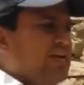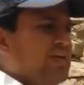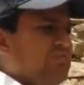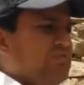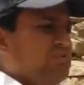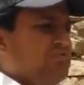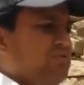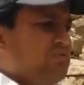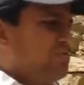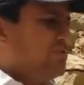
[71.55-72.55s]
event
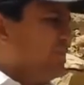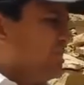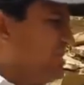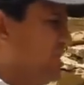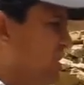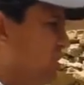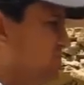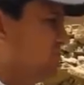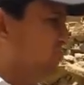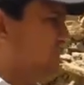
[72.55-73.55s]
for 16
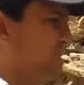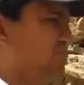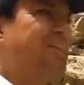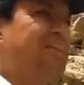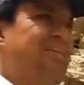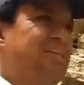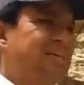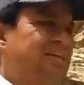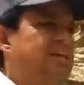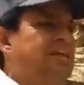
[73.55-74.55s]
to 20 million
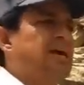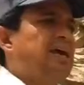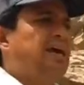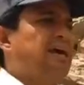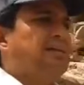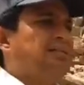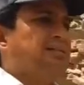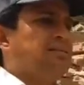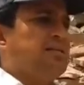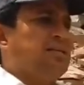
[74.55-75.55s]
years,
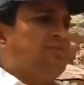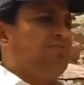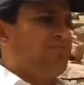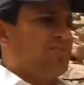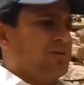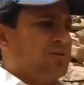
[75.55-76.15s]
the reef,